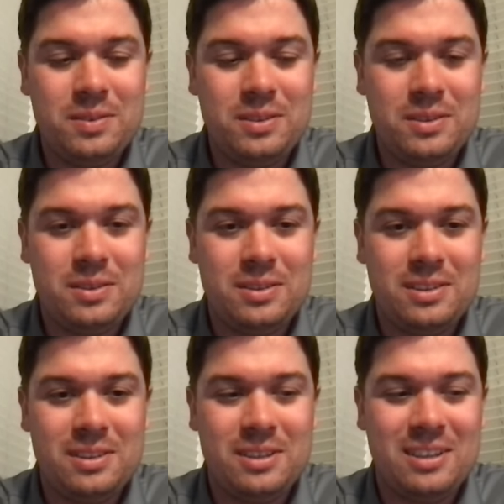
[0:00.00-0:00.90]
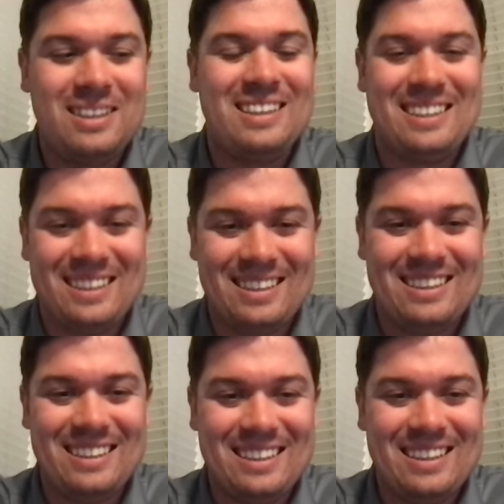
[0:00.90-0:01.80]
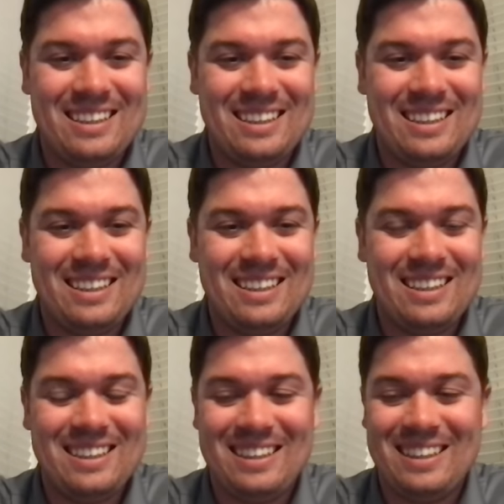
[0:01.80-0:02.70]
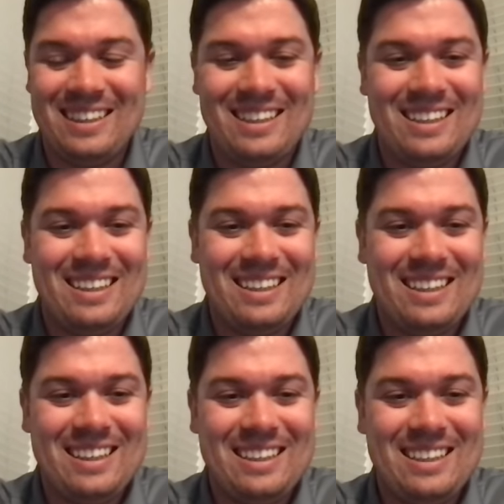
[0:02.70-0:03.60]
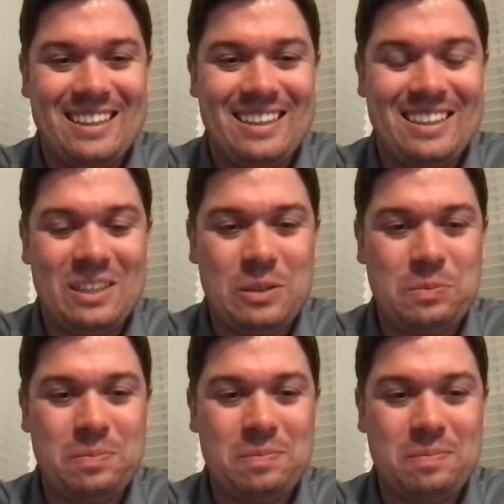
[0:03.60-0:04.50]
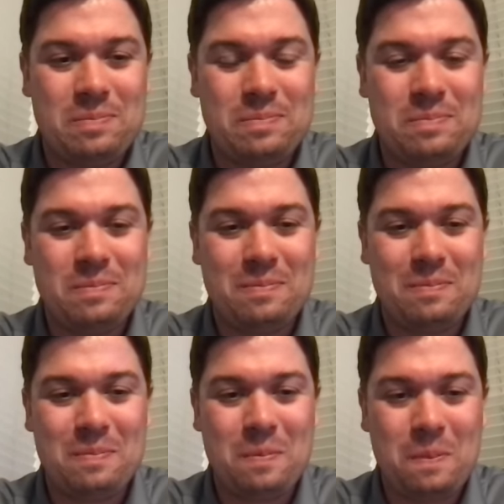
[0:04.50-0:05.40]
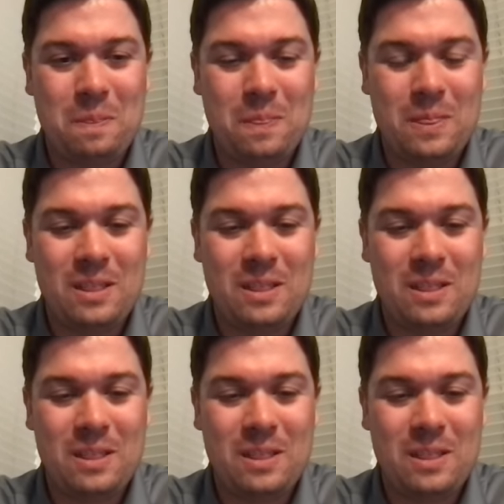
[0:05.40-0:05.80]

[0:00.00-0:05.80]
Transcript: The person shown says nothing.